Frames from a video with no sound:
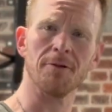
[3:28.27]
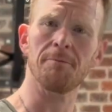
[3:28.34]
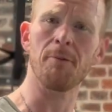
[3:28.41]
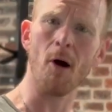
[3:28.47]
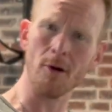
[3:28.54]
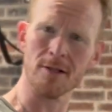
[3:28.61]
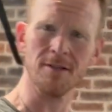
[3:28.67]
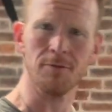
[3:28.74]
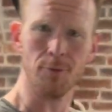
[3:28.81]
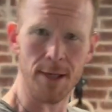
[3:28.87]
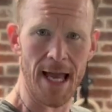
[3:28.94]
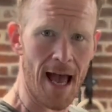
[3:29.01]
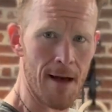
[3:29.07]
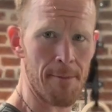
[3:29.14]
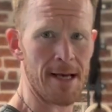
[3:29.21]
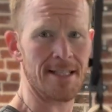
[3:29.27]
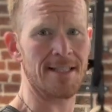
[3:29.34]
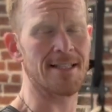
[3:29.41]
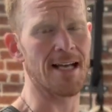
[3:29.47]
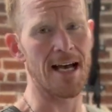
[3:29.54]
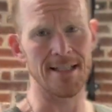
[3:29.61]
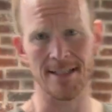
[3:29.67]
of box of rehab
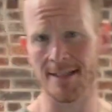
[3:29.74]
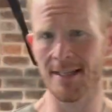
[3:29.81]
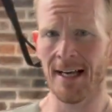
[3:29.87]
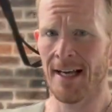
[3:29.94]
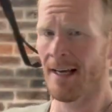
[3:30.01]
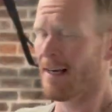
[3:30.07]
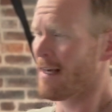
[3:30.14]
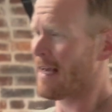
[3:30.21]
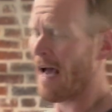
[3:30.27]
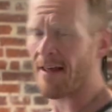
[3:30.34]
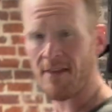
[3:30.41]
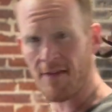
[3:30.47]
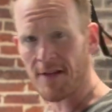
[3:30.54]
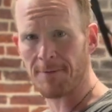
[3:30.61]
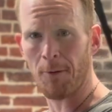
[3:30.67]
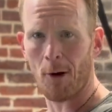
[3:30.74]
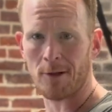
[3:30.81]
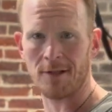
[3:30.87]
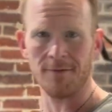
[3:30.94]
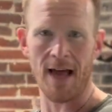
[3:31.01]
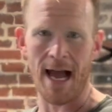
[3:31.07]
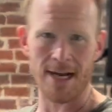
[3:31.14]
exercises and then this
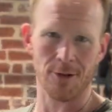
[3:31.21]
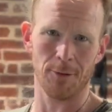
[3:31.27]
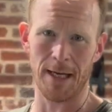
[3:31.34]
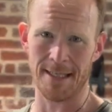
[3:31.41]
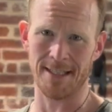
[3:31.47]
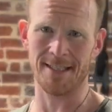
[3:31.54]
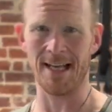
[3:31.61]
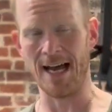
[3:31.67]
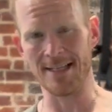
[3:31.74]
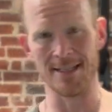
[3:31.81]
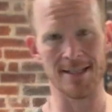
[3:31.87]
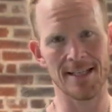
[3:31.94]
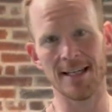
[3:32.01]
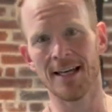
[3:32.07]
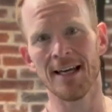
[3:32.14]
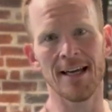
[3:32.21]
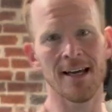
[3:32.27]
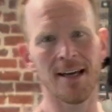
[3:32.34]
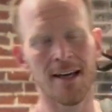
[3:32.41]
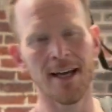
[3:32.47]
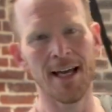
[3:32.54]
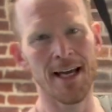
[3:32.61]
box of actual exercises.
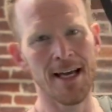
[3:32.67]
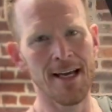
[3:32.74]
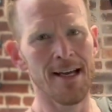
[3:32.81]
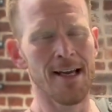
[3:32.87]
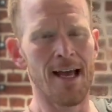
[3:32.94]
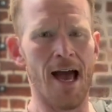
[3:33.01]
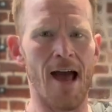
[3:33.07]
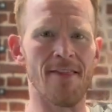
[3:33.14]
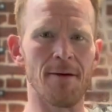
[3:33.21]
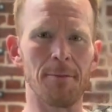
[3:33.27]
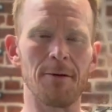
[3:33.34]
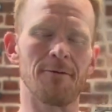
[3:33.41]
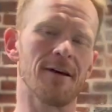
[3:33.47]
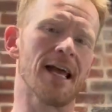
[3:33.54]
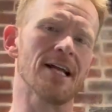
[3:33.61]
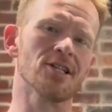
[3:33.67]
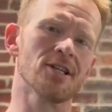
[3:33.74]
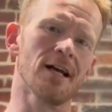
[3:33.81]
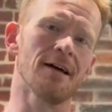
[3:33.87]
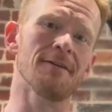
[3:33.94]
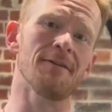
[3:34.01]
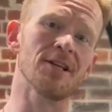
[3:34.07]
And then we
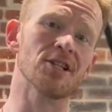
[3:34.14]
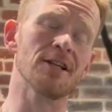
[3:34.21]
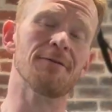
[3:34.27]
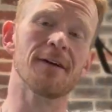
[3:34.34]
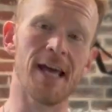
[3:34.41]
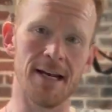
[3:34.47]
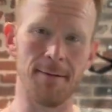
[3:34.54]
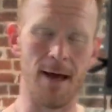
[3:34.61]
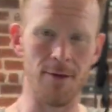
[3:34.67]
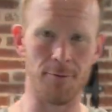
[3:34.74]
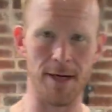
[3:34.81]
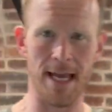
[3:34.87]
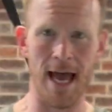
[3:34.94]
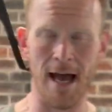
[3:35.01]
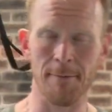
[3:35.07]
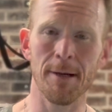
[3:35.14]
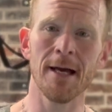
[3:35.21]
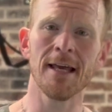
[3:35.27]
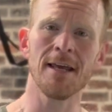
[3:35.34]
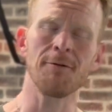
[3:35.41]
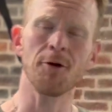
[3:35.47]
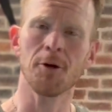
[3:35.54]
eventually forget about the rehab.
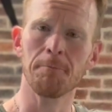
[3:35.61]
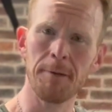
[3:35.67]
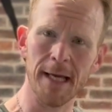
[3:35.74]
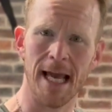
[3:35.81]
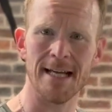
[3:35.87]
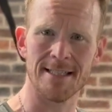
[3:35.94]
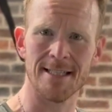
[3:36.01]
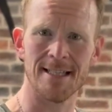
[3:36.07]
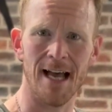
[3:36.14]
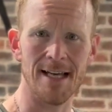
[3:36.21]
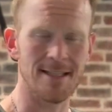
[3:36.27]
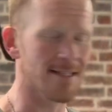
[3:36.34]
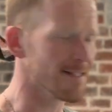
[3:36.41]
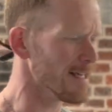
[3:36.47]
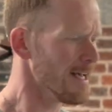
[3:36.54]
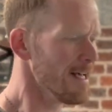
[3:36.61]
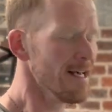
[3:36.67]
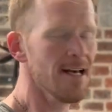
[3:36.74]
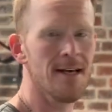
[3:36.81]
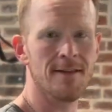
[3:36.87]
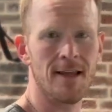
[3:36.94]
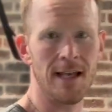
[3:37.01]
If you can pick exercises
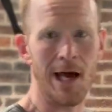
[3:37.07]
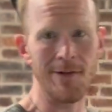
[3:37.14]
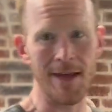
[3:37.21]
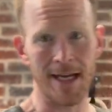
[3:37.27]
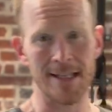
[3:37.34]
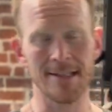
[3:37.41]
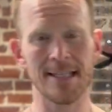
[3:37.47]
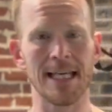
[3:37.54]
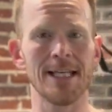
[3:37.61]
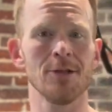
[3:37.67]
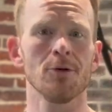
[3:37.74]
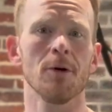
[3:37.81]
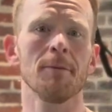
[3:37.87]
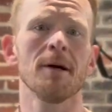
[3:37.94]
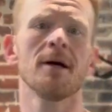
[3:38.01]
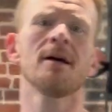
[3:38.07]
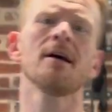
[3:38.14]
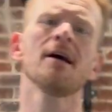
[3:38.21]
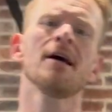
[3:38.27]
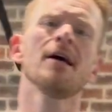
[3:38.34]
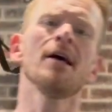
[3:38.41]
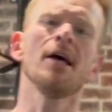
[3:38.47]
that lie in that continuum,
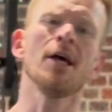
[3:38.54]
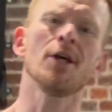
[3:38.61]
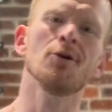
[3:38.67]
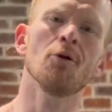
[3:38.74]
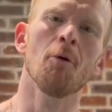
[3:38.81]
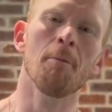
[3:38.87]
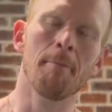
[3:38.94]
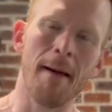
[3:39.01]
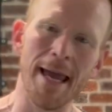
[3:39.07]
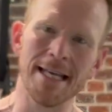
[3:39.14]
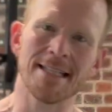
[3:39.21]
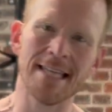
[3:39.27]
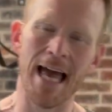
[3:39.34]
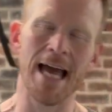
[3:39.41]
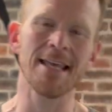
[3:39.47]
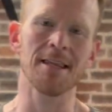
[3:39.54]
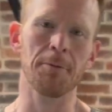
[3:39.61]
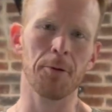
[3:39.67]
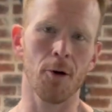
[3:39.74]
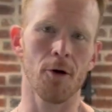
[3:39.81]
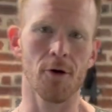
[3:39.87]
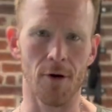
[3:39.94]
you will maintain the
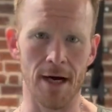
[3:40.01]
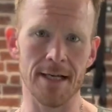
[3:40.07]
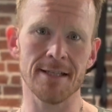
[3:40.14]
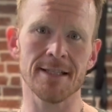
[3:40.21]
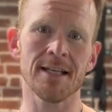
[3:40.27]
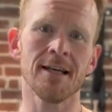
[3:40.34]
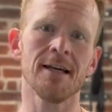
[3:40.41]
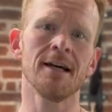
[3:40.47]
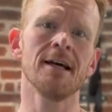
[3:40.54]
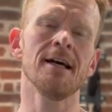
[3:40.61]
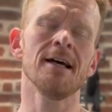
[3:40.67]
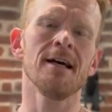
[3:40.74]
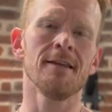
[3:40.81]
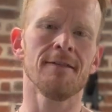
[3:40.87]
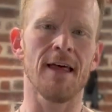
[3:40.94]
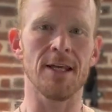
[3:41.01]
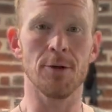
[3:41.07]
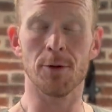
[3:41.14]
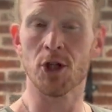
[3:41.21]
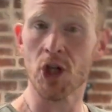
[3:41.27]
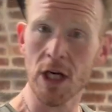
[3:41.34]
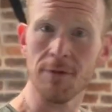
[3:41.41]
progress that you
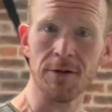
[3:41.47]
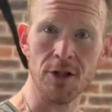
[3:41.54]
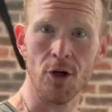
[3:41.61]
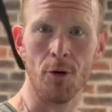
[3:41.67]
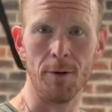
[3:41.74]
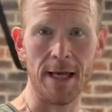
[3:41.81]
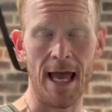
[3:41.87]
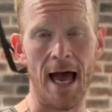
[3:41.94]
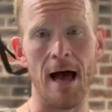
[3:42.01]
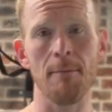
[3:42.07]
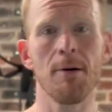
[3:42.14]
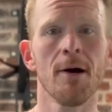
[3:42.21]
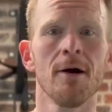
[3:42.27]
achieved in your rehab